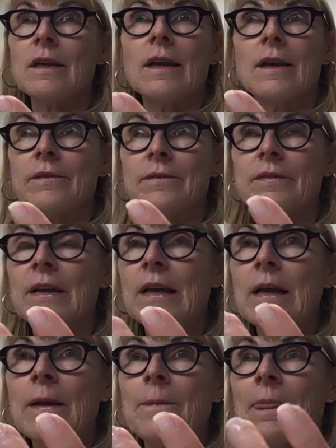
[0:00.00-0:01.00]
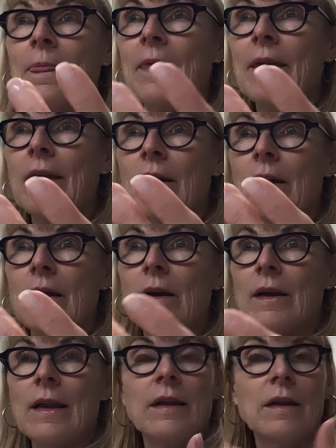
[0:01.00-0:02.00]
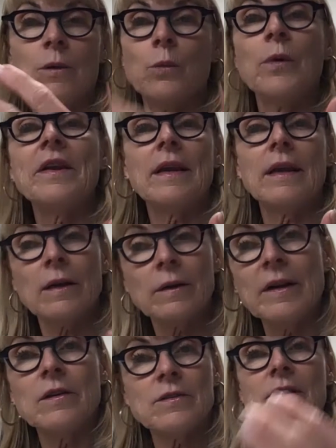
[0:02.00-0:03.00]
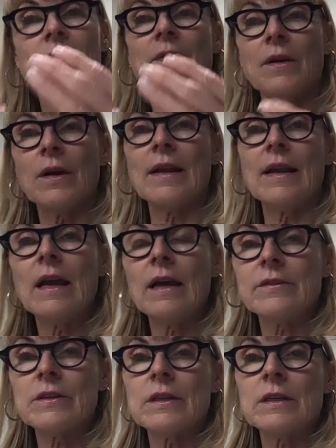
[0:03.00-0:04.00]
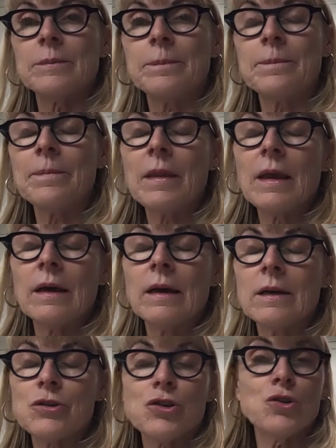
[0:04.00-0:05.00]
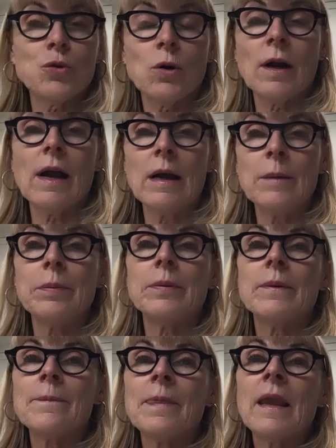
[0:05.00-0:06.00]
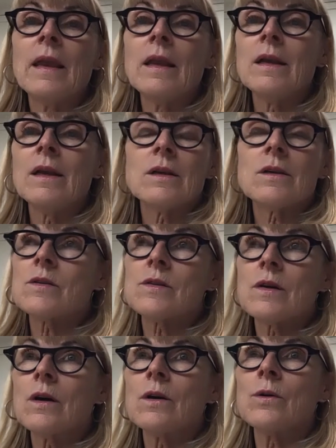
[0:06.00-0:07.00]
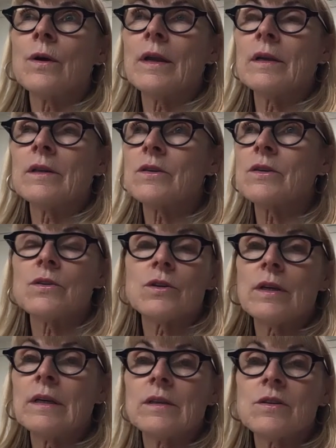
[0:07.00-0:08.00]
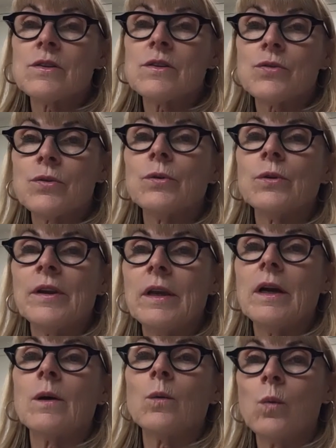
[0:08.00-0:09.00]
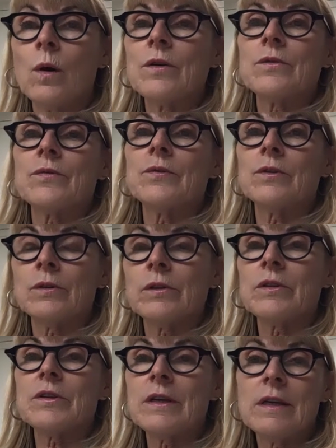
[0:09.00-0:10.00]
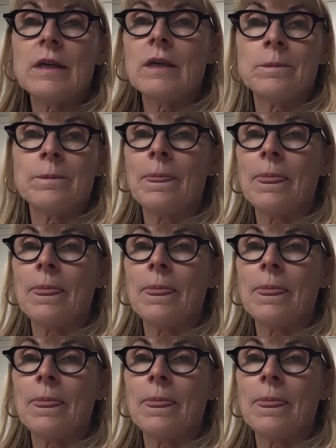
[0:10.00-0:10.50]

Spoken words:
if there are any weak areas that they're going to have to shore up. So it's truly a wonderful team.